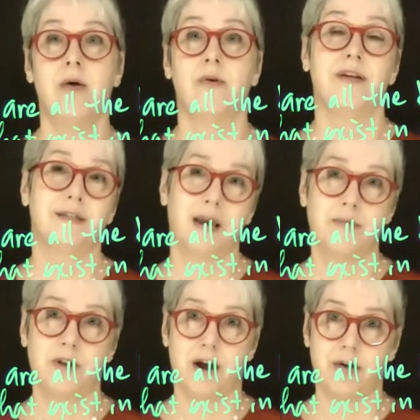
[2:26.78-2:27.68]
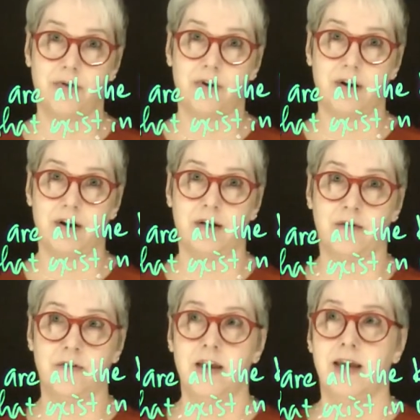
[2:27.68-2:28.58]
Well, the example I thought
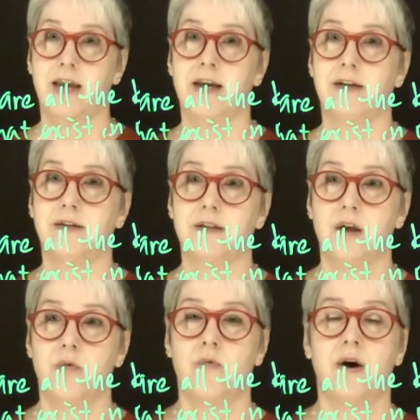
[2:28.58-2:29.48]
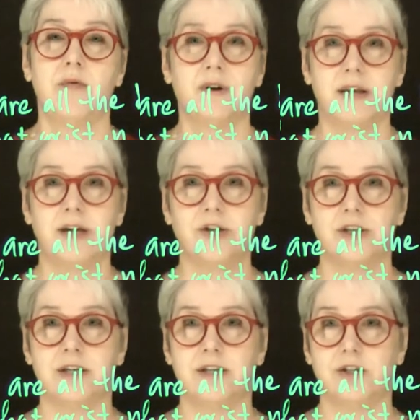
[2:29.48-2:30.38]
of is, what
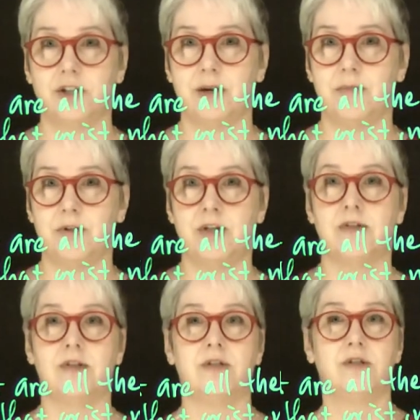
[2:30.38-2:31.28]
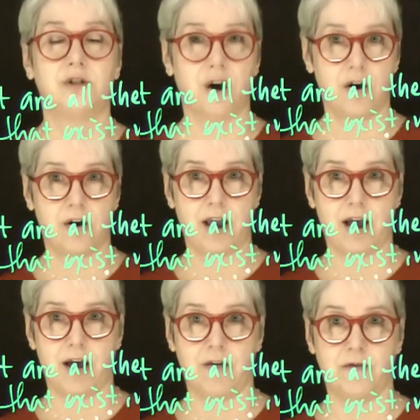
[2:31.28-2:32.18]
relationship does the star
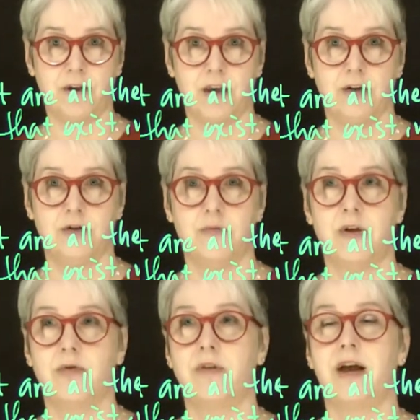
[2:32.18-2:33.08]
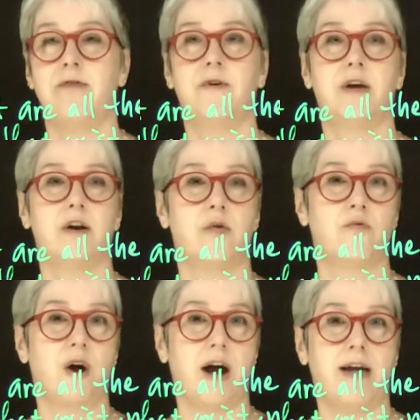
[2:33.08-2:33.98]
have to whether life can
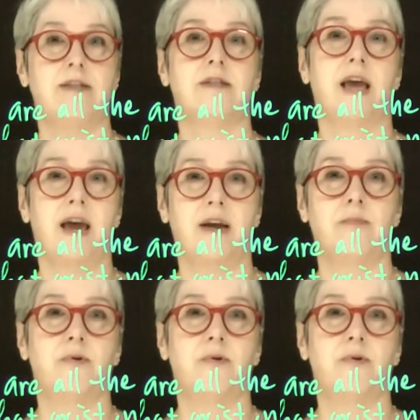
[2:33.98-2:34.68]
arise and